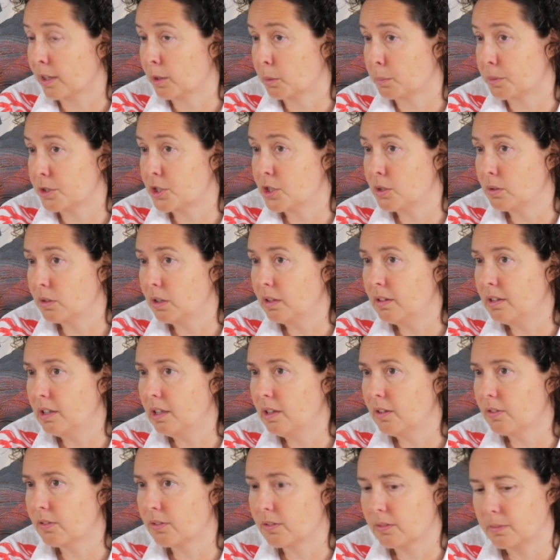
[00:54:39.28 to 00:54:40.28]
and
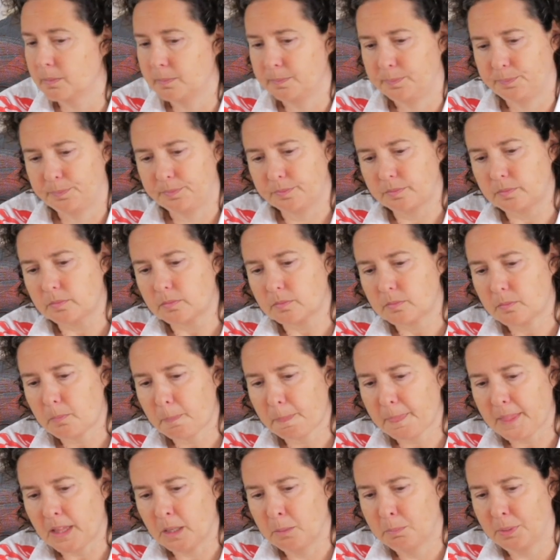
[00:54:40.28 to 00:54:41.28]
opportunities.
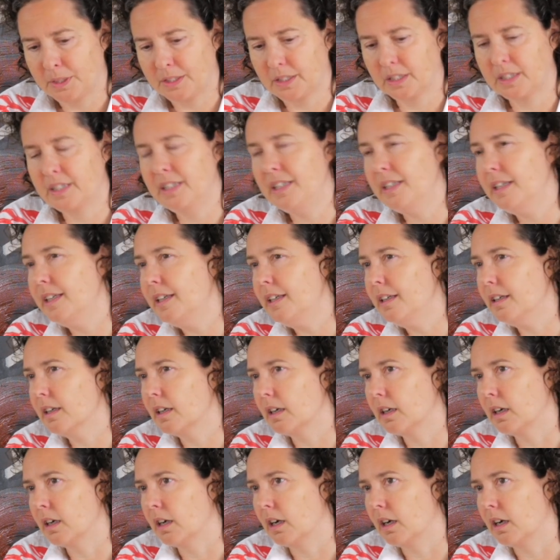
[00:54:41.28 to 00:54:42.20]
But a key